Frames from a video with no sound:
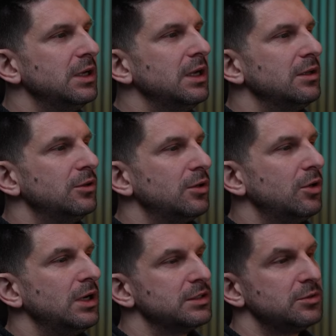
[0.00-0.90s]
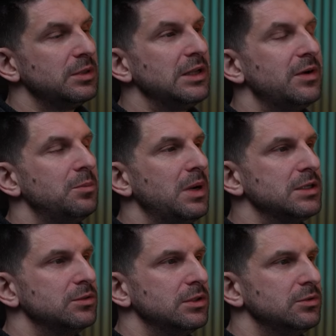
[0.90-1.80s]
So, the road
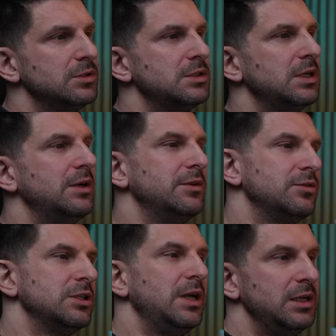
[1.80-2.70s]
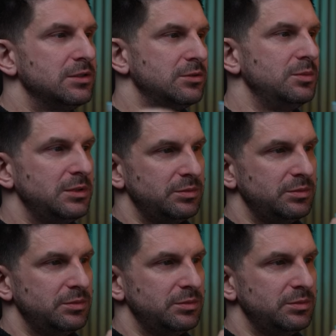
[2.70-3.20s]
has created some base for you,